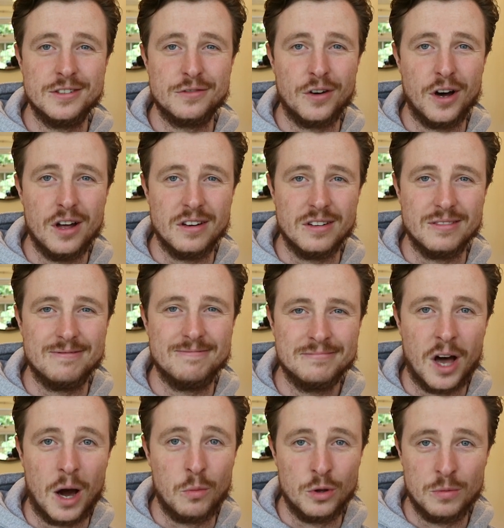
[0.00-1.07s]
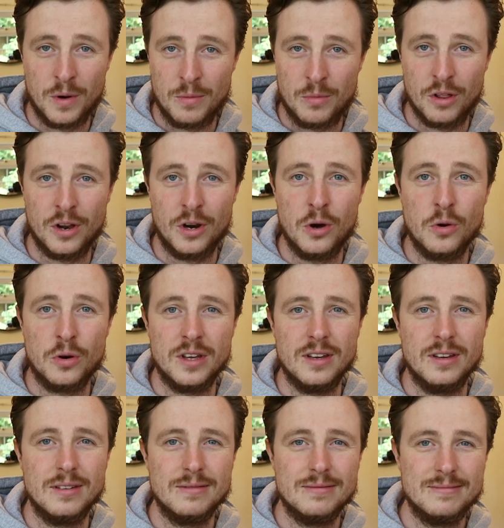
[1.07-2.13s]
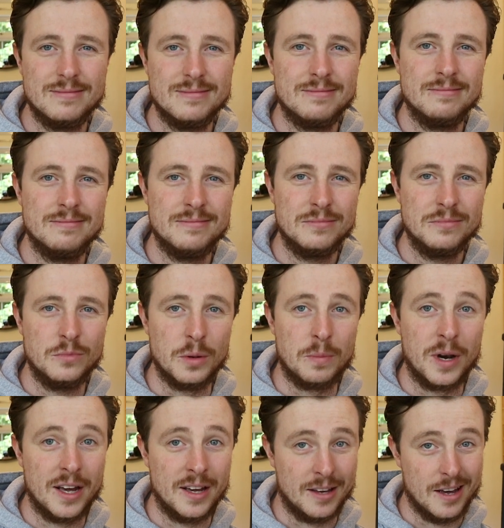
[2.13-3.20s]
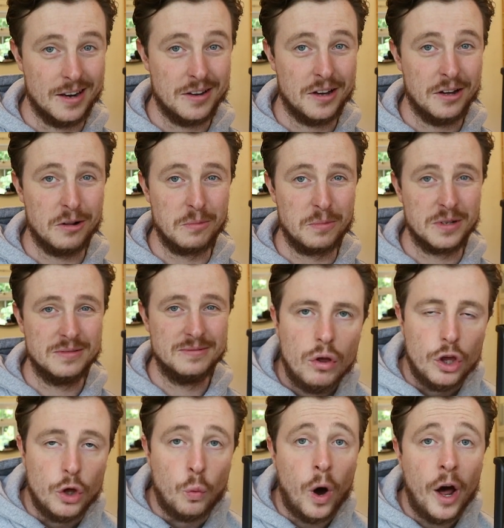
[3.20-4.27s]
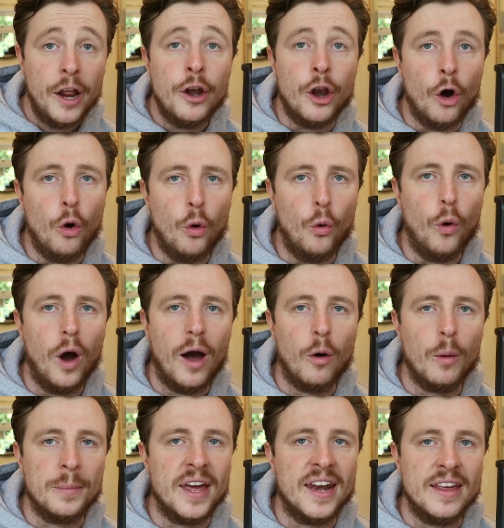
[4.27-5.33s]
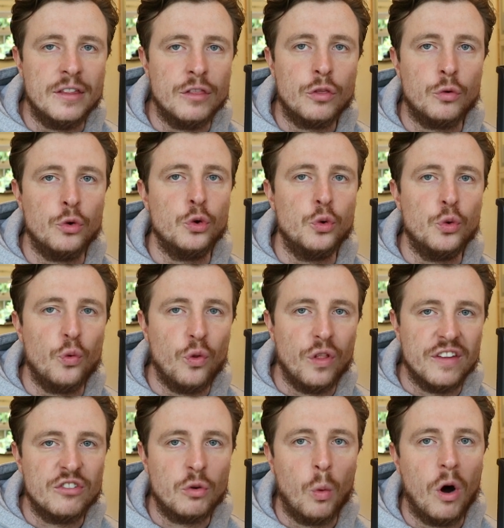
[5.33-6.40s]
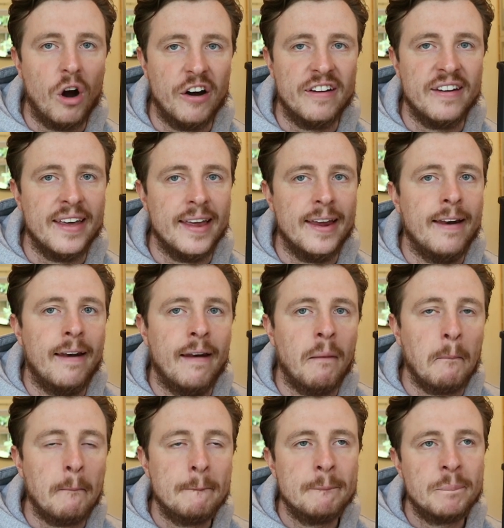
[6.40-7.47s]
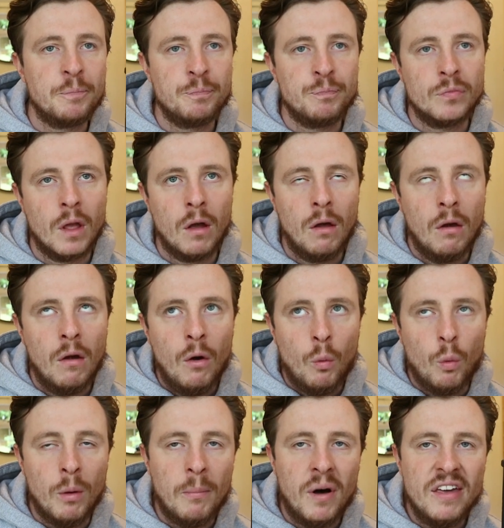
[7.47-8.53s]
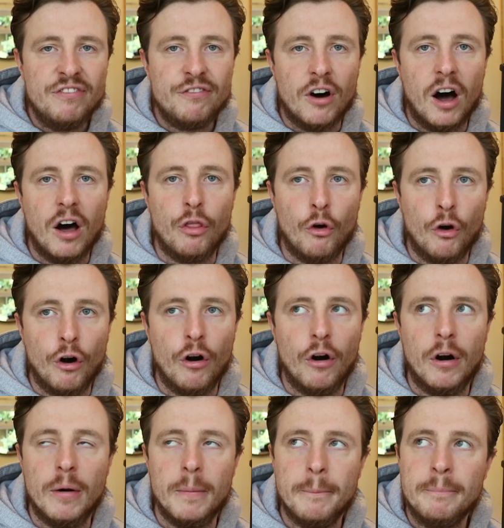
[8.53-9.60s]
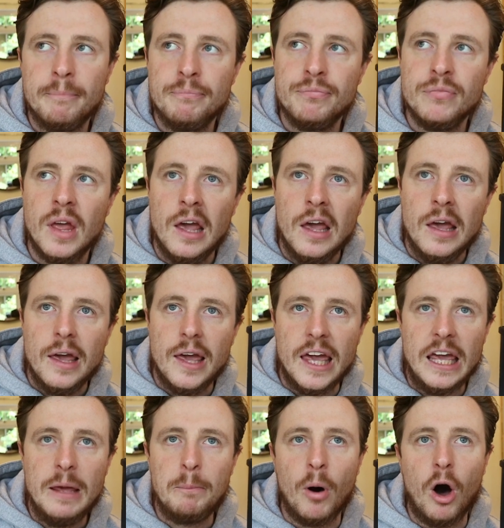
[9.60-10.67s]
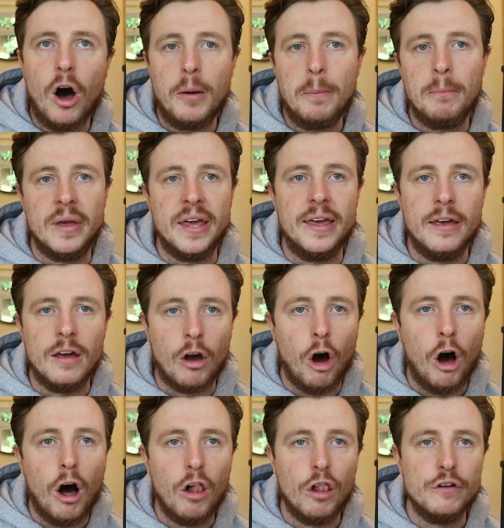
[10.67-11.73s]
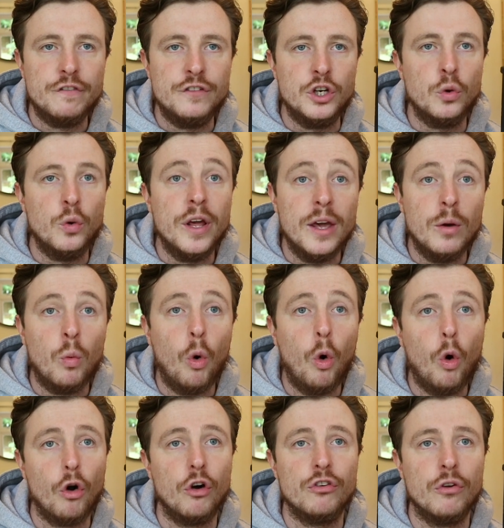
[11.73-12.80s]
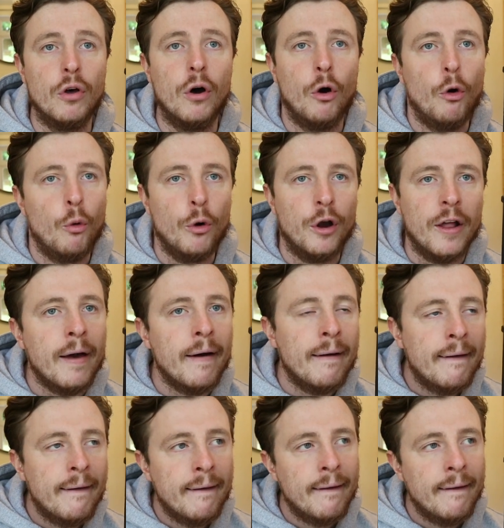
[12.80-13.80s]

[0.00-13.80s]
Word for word: is fun. I'm with my brother Loki. We're playing Get Help. You want to know how I'm getting through this quarantine? Well, my father, he bought me Call of Duty Warzone.